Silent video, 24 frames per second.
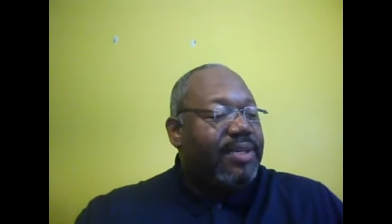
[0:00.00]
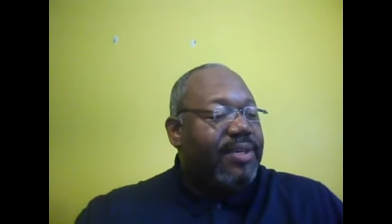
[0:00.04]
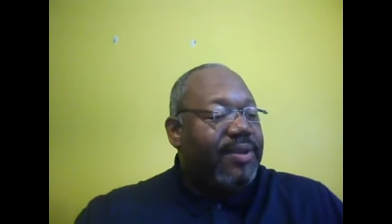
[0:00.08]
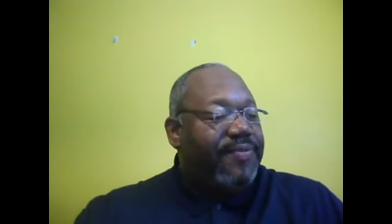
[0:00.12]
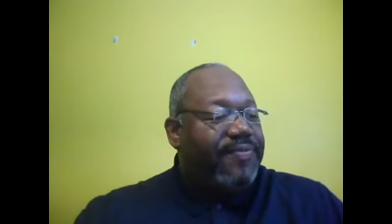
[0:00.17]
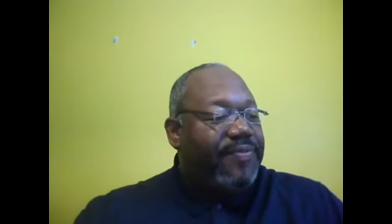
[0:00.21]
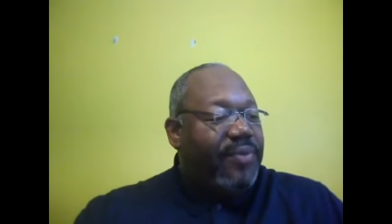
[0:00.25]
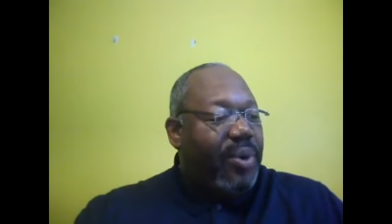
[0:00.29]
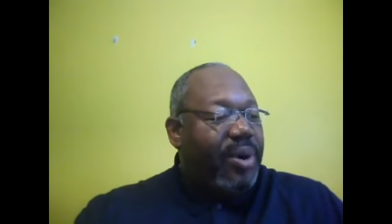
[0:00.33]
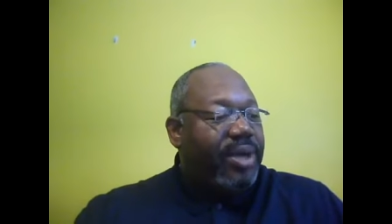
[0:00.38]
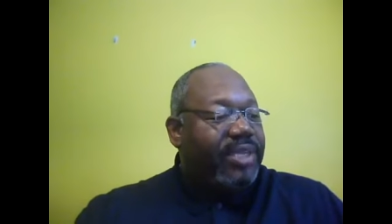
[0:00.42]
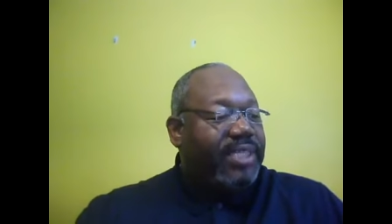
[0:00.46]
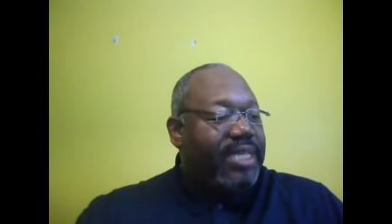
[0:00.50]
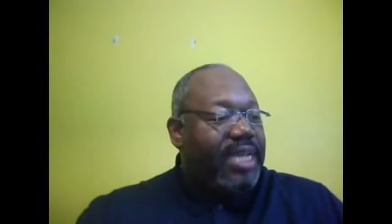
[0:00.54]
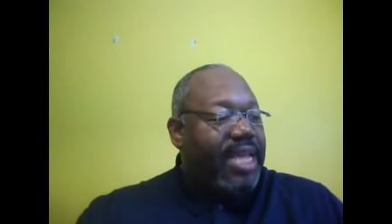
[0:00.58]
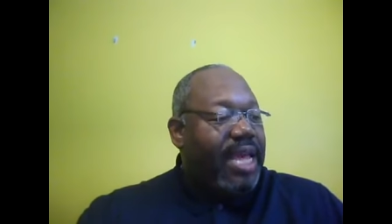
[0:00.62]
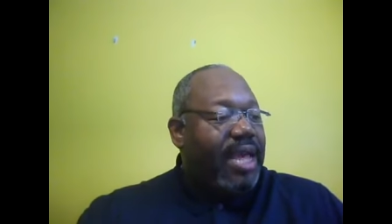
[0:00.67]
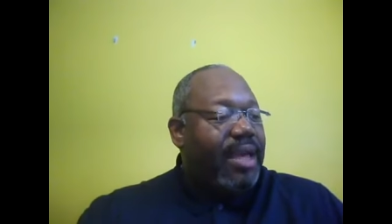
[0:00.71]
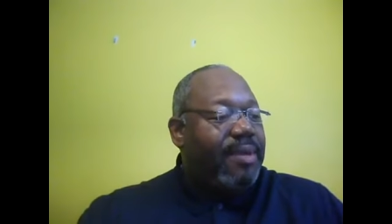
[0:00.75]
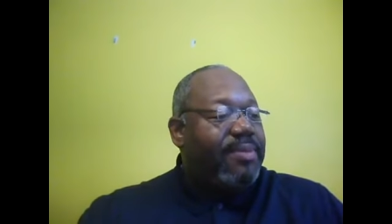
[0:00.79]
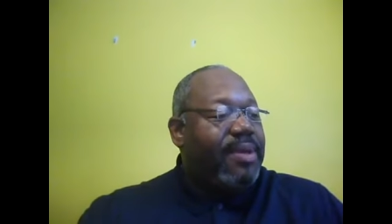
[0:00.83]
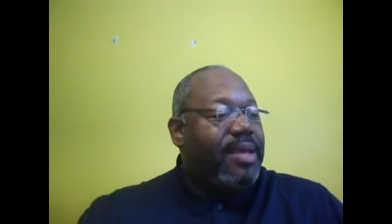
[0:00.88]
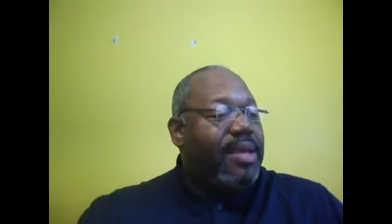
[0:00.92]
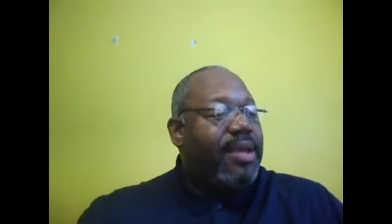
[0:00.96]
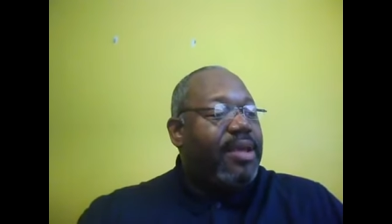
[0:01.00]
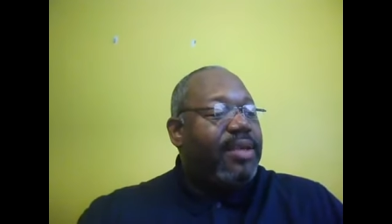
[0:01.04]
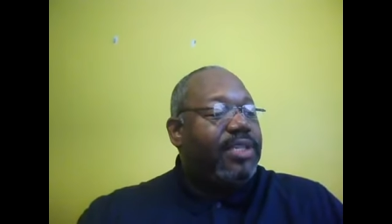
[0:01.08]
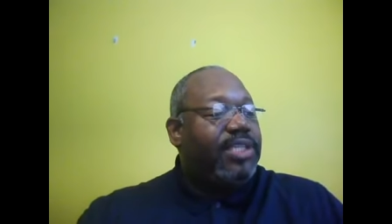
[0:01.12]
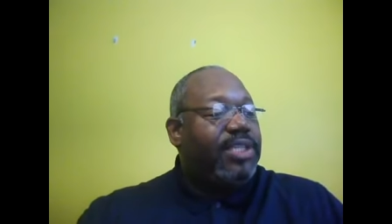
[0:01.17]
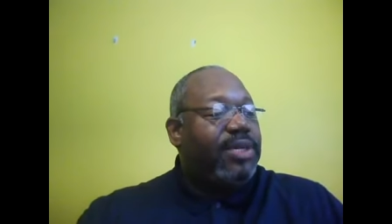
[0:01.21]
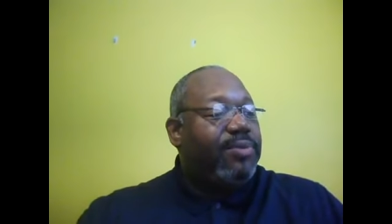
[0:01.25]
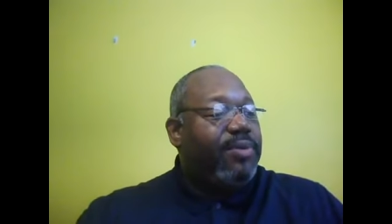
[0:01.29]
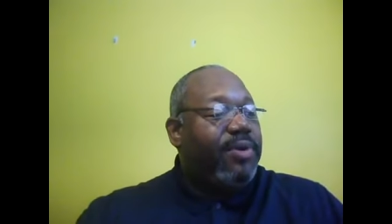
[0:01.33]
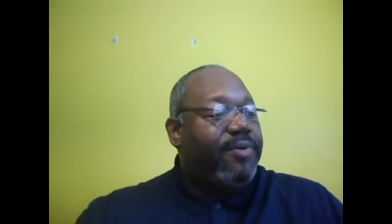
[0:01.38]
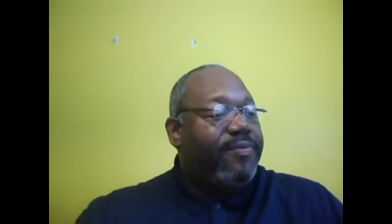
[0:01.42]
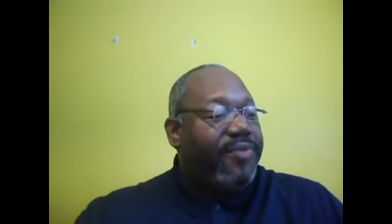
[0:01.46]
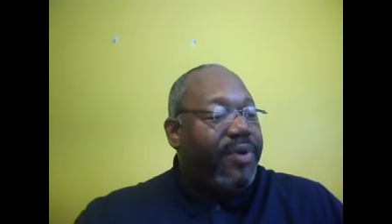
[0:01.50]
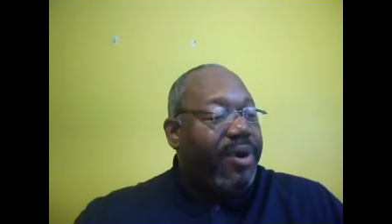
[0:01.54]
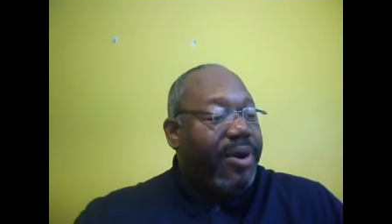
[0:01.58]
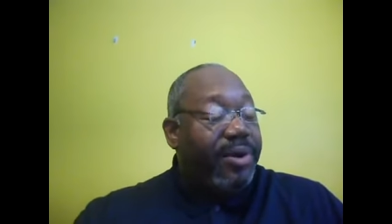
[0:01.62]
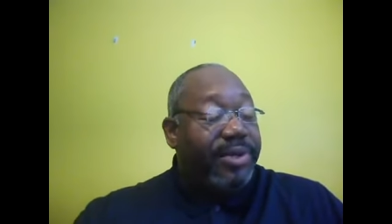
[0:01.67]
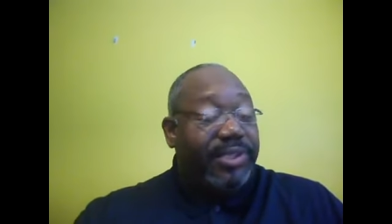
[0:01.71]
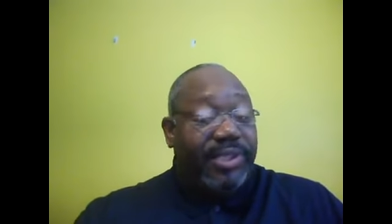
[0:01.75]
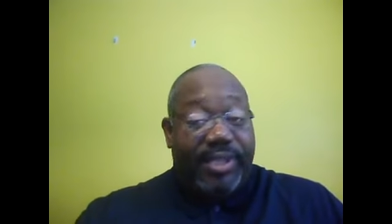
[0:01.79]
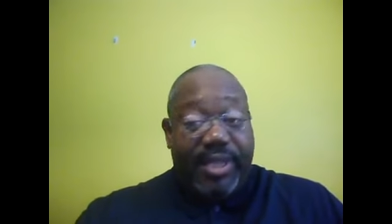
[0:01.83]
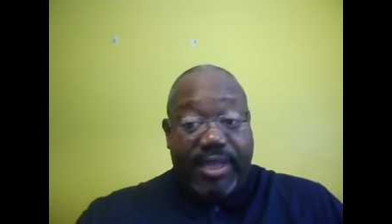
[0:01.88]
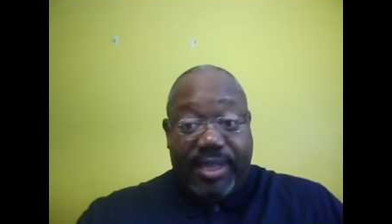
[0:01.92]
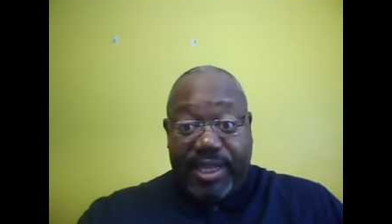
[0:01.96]
to force him to
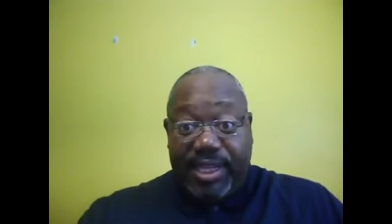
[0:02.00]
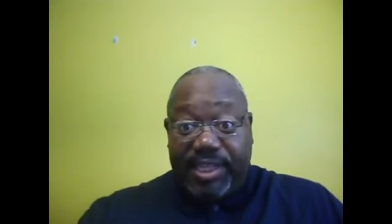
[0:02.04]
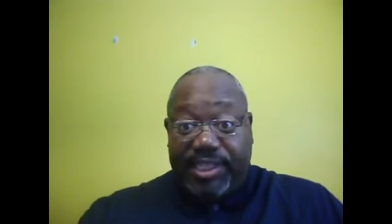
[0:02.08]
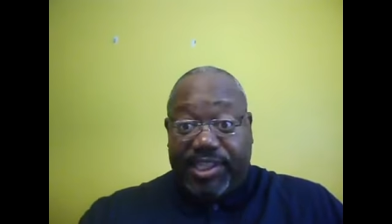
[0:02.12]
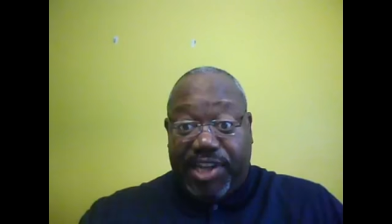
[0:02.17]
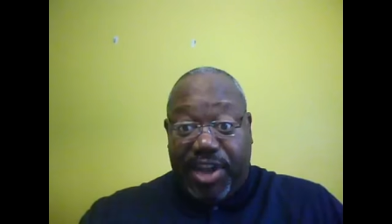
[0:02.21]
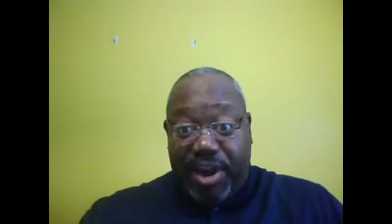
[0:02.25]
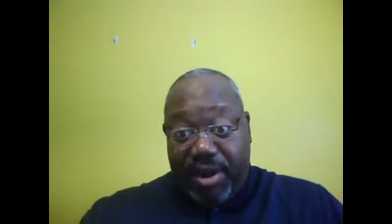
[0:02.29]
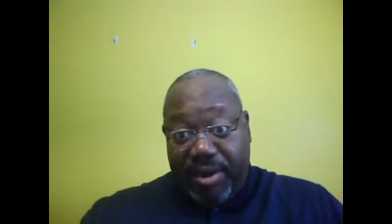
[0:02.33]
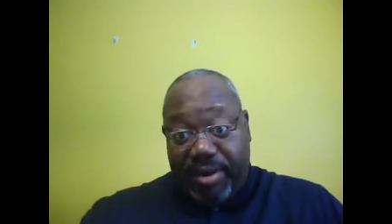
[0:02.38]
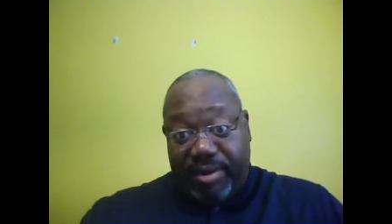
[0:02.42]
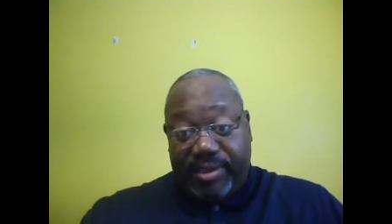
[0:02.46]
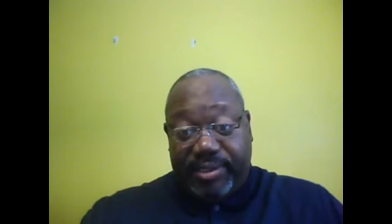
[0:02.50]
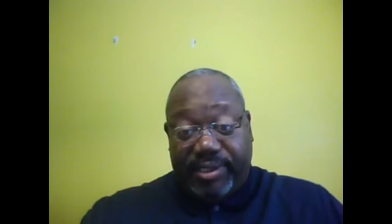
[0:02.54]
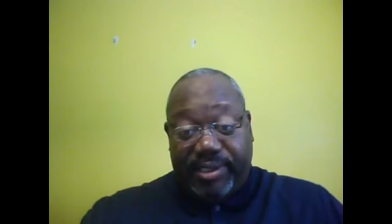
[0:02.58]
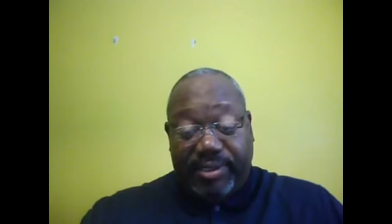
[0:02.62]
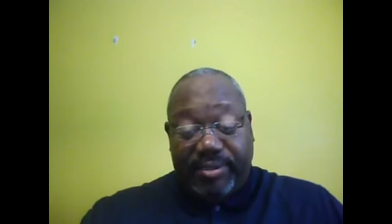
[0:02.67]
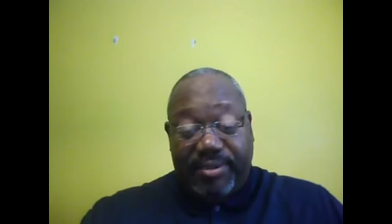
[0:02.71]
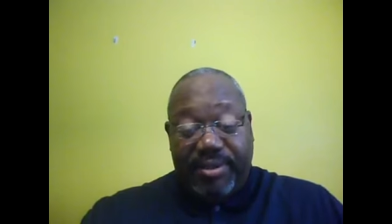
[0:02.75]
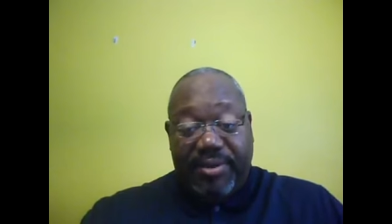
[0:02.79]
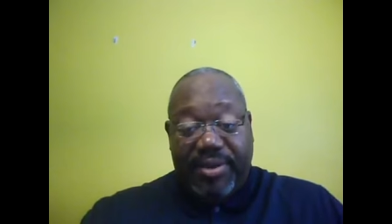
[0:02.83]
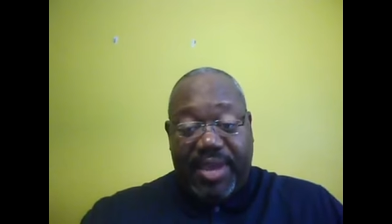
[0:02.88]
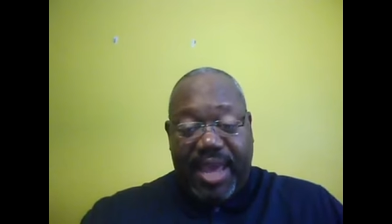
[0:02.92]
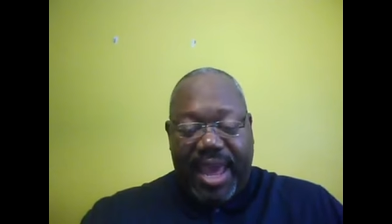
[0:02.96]
reverse this curse.